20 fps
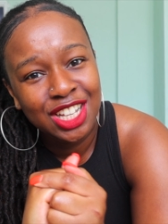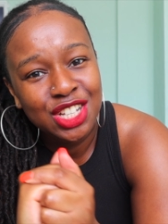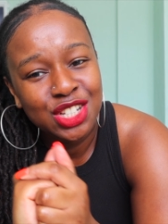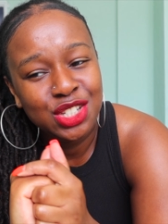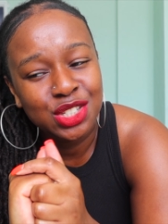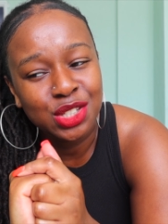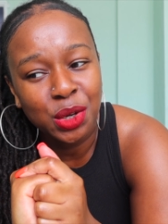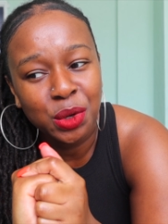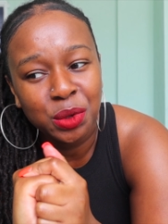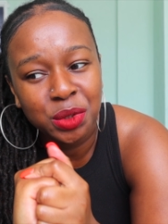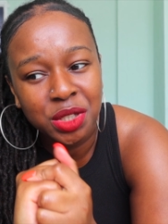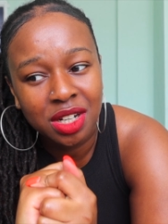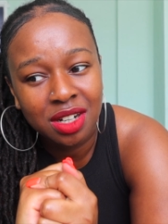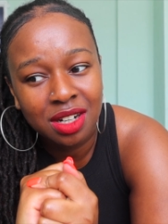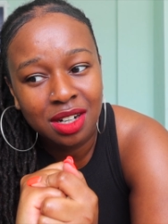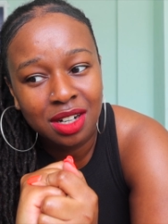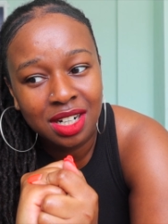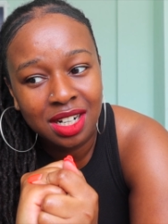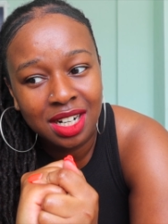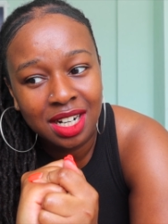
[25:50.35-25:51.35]
So
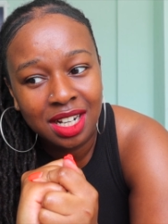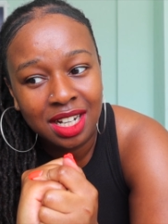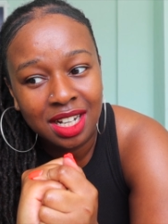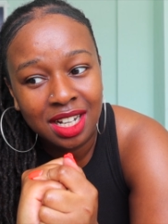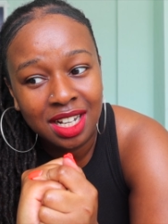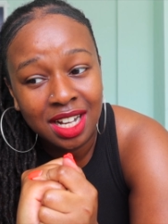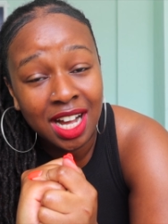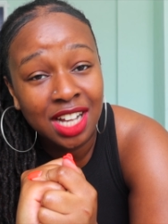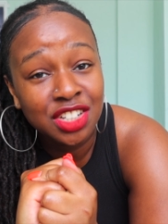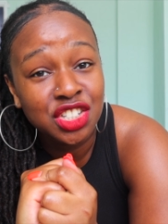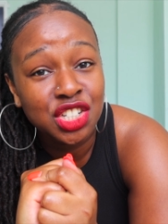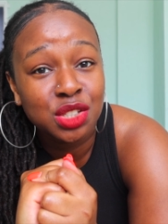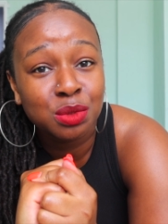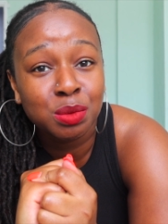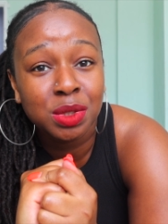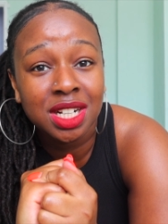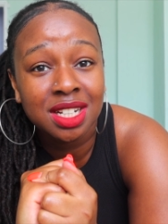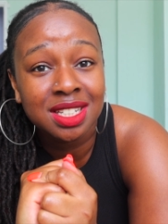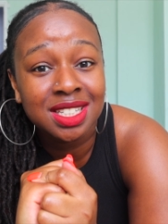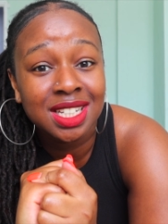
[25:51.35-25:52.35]
y'all, I just
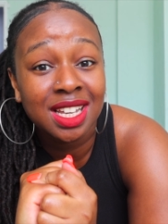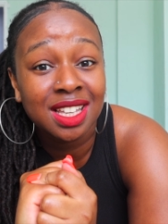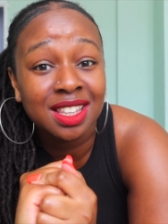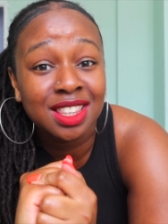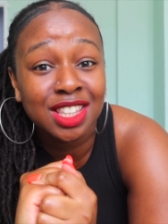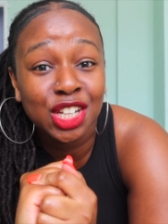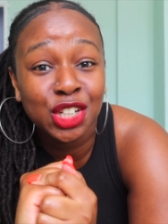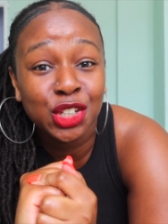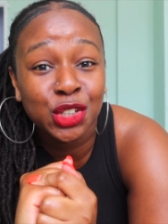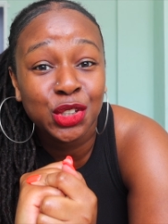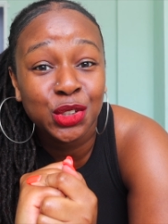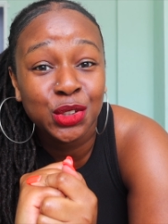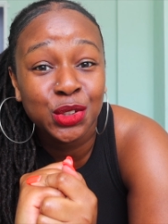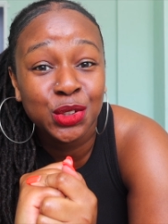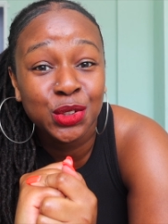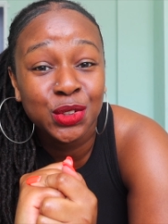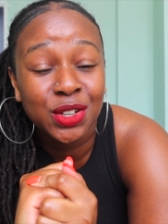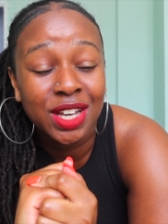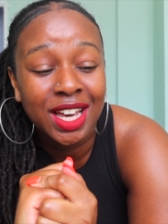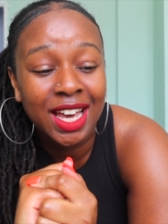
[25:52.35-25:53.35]
want to say thank
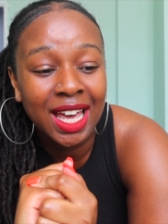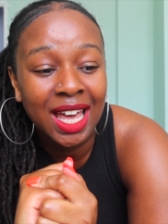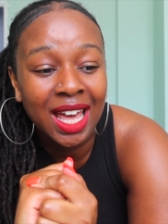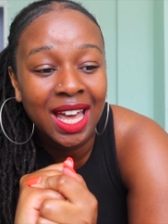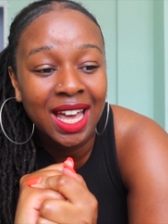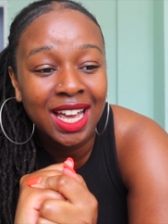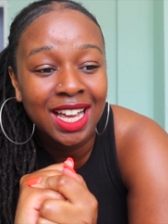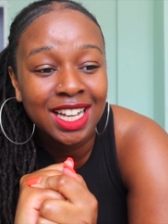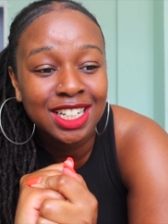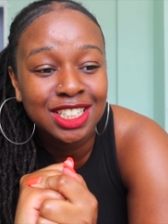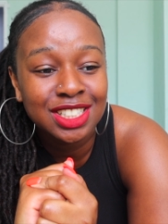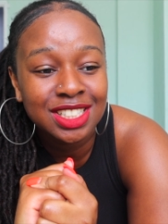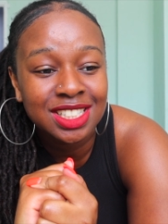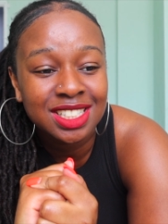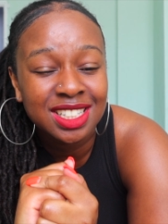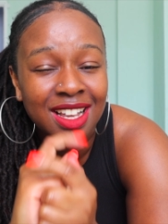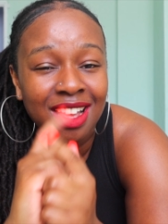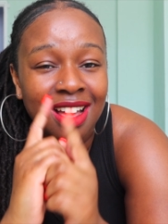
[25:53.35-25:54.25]
you, and